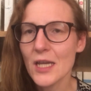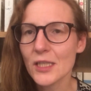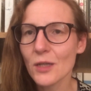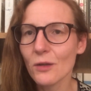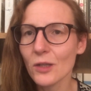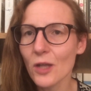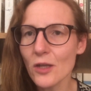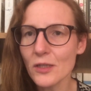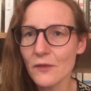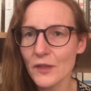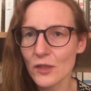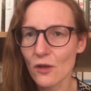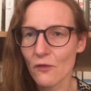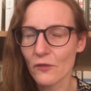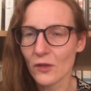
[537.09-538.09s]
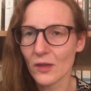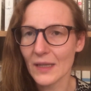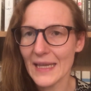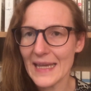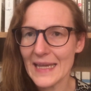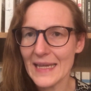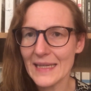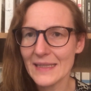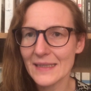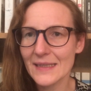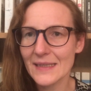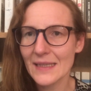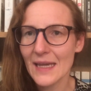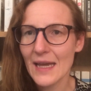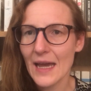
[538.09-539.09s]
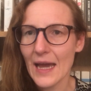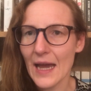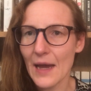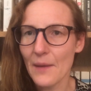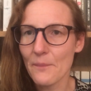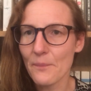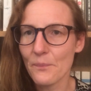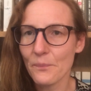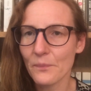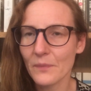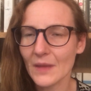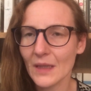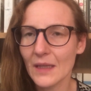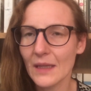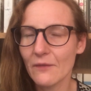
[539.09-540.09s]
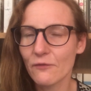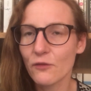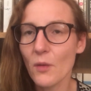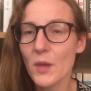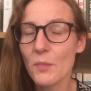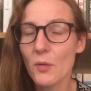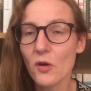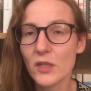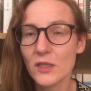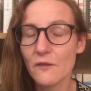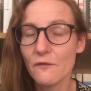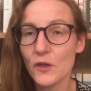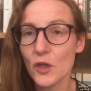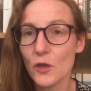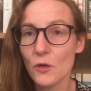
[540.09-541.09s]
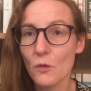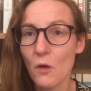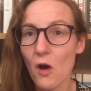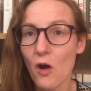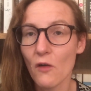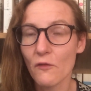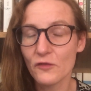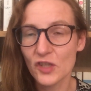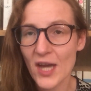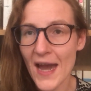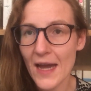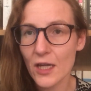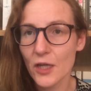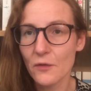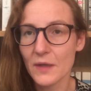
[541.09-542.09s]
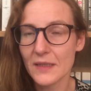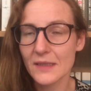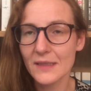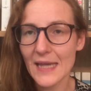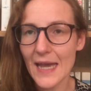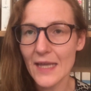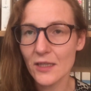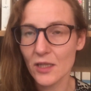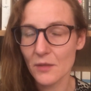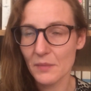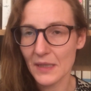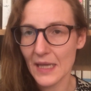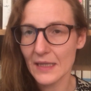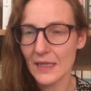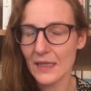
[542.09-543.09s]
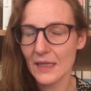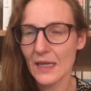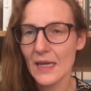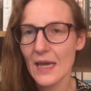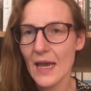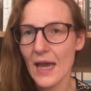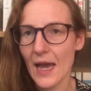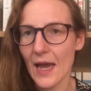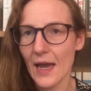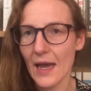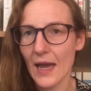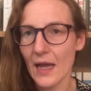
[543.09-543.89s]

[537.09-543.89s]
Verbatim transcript: So a lot of the novel is um, from the point of view of Jack, who is 10 at the beginning uh,